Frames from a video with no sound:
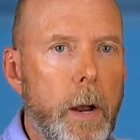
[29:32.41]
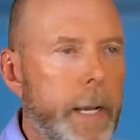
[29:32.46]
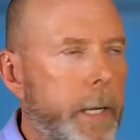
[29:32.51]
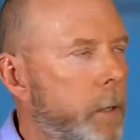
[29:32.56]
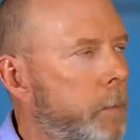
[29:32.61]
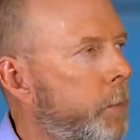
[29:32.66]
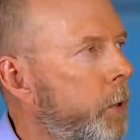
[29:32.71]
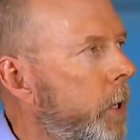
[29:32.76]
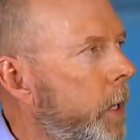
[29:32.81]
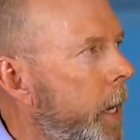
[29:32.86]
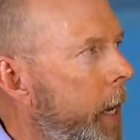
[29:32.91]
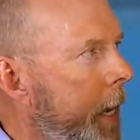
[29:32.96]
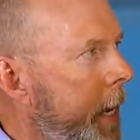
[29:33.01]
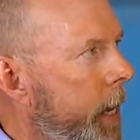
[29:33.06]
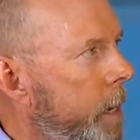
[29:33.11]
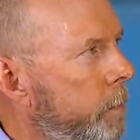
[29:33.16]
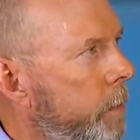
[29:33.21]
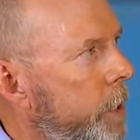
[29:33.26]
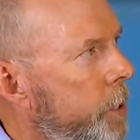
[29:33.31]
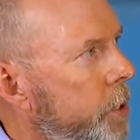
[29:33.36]
I can put
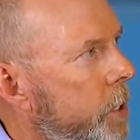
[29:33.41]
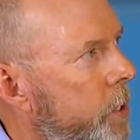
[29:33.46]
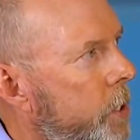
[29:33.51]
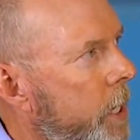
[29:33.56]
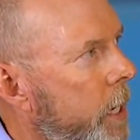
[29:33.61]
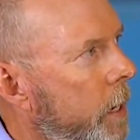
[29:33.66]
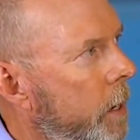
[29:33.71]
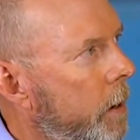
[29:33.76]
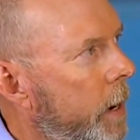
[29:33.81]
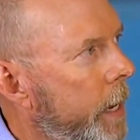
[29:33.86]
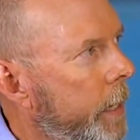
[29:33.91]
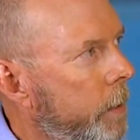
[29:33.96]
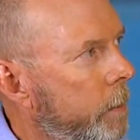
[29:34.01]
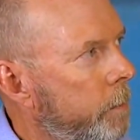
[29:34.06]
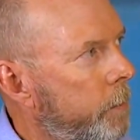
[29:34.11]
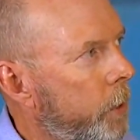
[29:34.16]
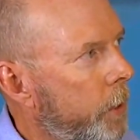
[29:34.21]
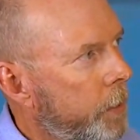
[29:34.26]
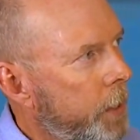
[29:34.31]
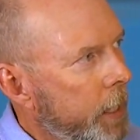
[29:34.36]
images here. I
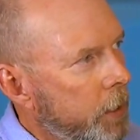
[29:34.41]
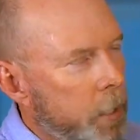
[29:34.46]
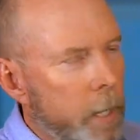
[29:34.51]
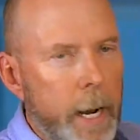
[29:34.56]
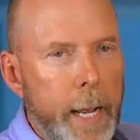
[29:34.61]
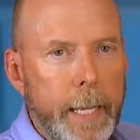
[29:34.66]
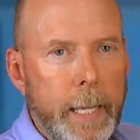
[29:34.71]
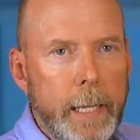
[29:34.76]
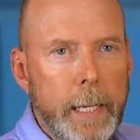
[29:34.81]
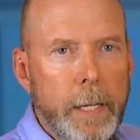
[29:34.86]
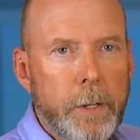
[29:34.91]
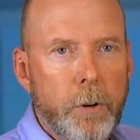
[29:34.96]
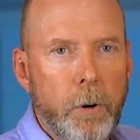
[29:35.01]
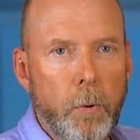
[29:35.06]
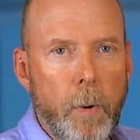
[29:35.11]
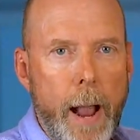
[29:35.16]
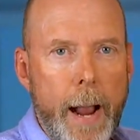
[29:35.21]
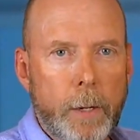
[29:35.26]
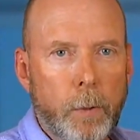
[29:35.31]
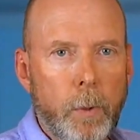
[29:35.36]
can put things that I can
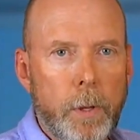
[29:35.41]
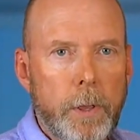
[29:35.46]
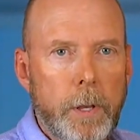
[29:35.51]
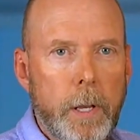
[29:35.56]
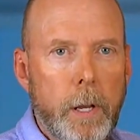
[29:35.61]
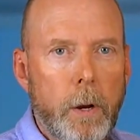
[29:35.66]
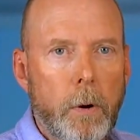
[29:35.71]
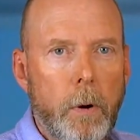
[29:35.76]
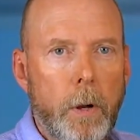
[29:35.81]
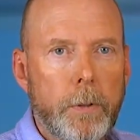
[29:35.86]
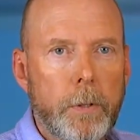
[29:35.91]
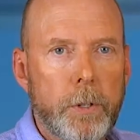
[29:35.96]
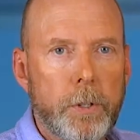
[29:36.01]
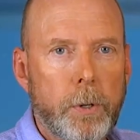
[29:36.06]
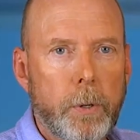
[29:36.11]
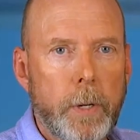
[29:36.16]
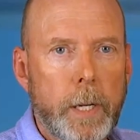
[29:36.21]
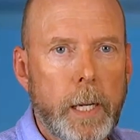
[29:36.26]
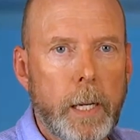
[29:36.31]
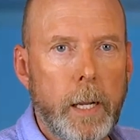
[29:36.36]
interact with here on the
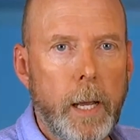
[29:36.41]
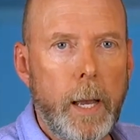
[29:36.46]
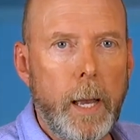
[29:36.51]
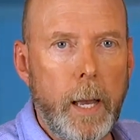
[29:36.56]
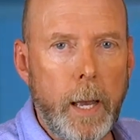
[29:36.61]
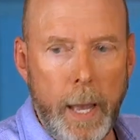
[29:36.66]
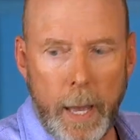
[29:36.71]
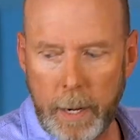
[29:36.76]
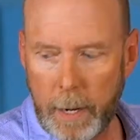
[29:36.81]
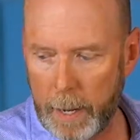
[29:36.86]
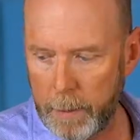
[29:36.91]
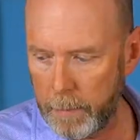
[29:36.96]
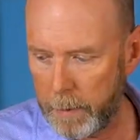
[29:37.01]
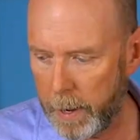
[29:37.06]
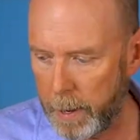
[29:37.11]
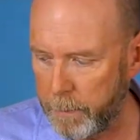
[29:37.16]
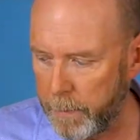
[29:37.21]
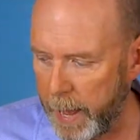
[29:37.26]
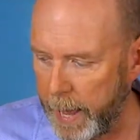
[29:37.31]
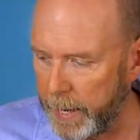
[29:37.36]
screen, and
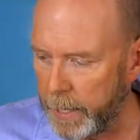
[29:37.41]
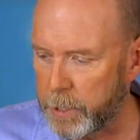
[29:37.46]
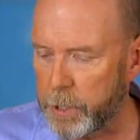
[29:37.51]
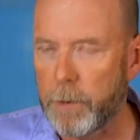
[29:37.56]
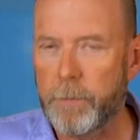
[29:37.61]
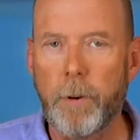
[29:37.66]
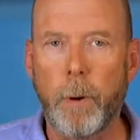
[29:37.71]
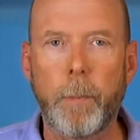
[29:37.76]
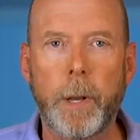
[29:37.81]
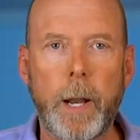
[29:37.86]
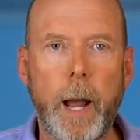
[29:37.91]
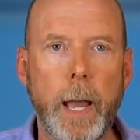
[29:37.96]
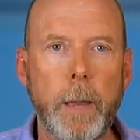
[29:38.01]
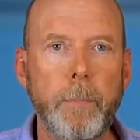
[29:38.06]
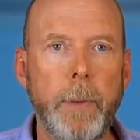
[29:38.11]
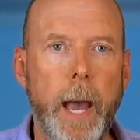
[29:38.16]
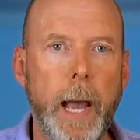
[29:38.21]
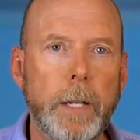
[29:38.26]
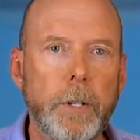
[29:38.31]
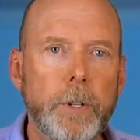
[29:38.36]
I manage it from an
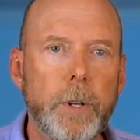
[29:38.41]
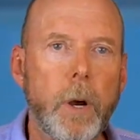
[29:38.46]
iPad.